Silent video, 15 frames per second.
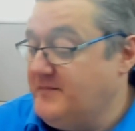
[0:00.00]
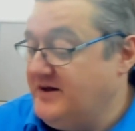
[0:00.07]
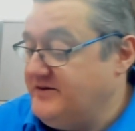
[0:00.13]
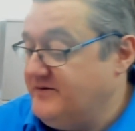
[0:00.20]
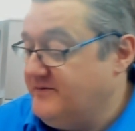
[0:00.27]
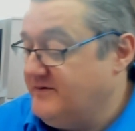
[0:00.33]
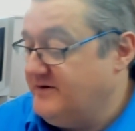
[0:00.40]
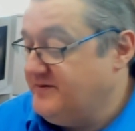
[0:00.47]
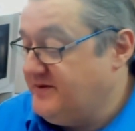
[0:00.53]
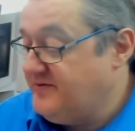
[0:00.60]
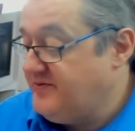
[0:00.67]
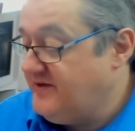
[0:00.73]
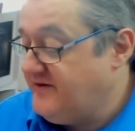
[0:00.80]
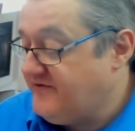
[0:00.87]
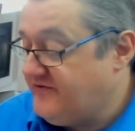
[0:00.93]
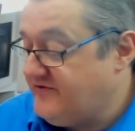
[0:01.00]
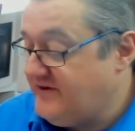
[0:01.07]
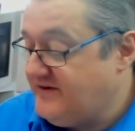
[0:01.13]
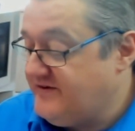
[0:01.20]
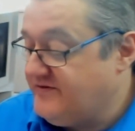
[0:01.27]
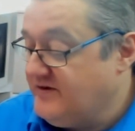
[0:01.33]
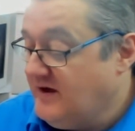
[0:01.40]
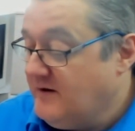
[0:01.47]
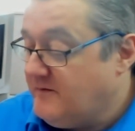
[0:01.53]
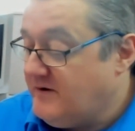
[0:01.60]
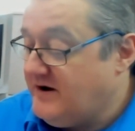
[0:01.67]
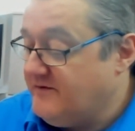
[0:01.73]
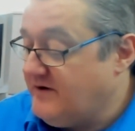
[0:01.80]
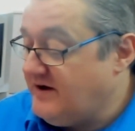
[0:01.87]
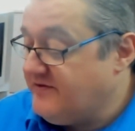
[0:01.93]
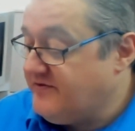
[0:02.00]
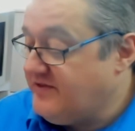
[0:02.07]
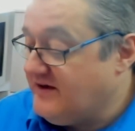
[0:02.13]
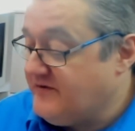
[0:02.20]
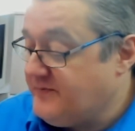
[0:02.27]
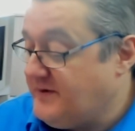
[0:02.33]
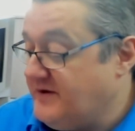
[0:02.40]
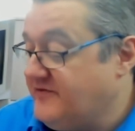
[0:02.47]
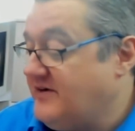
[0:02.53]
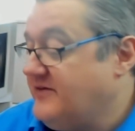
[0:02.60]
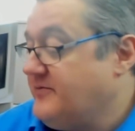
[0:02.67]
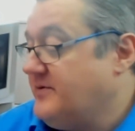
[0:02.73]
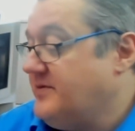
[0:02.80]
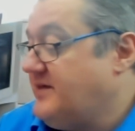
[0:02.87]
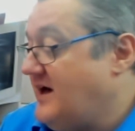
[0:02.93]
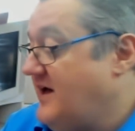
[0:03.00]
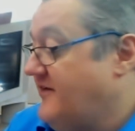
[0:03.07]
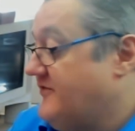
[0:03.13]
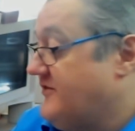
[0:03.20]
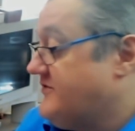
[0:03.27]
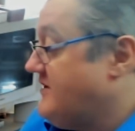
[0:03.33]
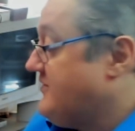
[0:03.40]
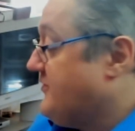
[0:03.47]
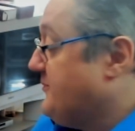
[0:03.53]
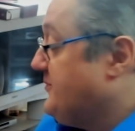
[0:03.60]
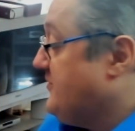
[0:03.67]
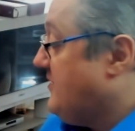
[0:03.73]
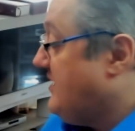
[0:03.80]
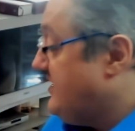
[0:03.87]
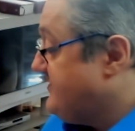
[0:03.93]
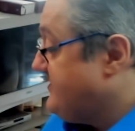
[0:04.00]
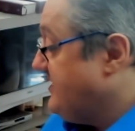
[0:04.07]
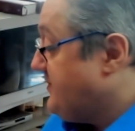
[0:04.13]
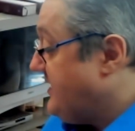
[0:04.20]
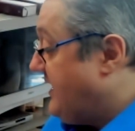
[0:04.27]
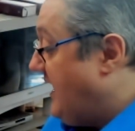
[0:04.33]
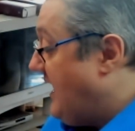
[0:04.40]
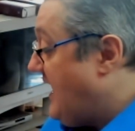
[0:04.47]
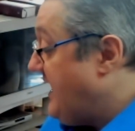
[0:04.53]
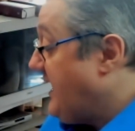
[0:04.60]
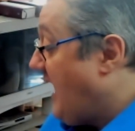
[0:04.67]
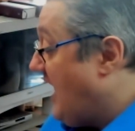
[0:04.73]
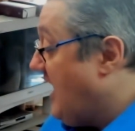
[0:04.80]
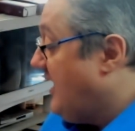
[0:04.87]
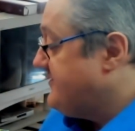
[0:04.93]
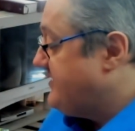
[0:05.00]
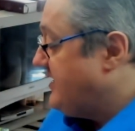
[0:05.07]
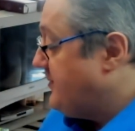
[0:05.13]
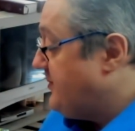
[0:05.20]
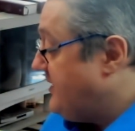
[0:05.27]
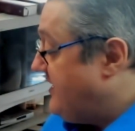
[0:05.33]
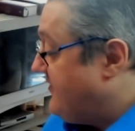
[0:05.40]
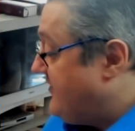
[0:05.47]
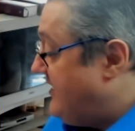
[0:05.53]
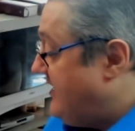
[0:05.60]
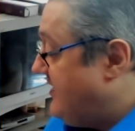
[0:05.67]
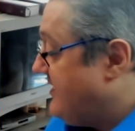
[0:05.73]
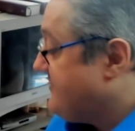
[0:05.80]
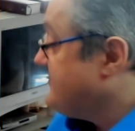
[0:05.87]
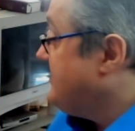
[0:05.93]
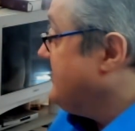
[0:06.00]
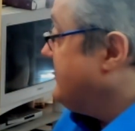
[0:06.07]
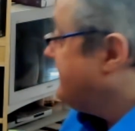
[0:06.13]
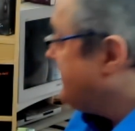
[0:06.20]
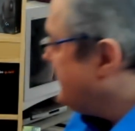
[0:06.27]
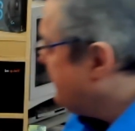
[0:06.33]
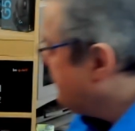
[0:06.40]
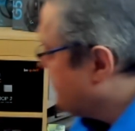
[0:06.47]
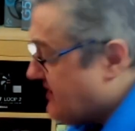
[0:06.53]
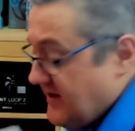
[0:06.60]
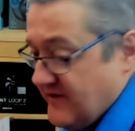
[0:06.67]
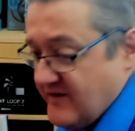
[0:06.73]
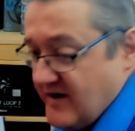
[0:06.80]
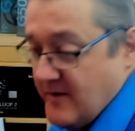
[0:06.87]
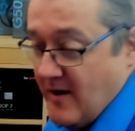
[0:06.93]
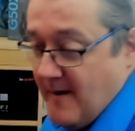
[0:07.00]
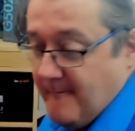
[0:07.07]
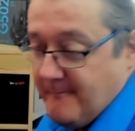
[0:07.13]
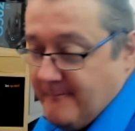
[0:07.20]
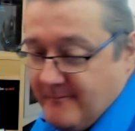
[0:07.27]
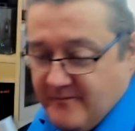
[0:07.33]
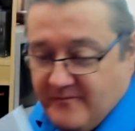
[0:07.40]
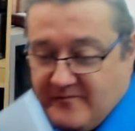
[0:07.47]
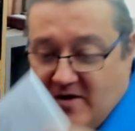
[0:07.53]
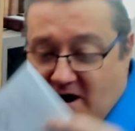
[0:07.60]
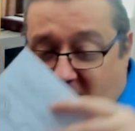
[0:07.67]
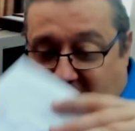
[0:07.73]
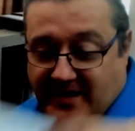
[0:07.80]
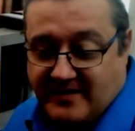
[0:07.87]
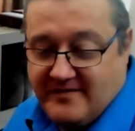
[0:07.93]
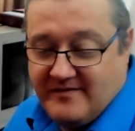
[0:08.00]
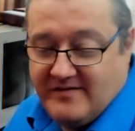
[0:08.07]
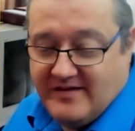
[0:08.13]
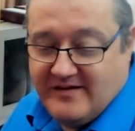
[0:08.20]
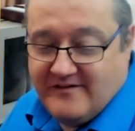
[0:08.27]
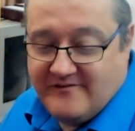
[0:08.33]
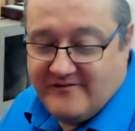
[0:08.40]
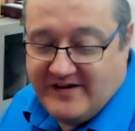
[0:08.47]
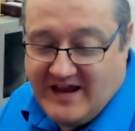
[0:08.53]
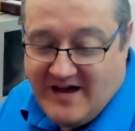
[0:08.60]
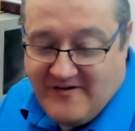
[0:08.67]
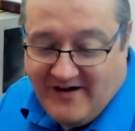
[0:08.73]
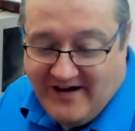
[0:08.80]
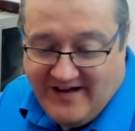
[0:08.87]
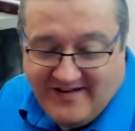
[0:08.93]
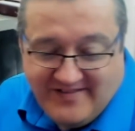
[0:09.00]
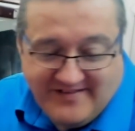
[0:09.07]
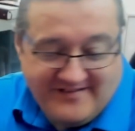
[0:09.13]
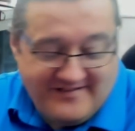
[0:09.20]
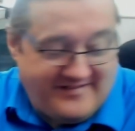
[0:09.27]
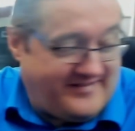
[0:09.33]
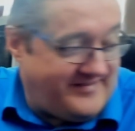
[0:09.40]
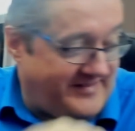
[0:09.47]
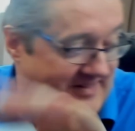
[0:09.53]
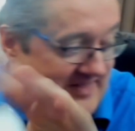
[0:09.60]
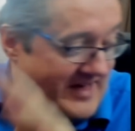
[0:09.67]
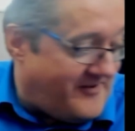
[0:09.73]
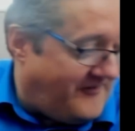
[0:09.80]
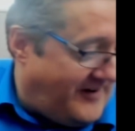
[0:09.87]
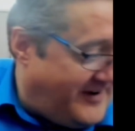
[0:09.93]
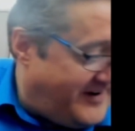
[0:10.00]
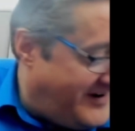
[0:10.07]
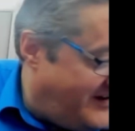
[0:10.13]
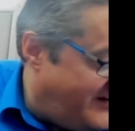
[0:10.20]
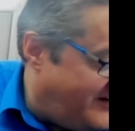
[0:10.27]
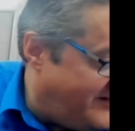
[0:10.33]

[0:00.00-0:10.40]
manual, and then this says, well, I suppose that's what that is, addressable RGB, ARGB, isn't it? That's right. So we got the right one. Right, we know it. So that one,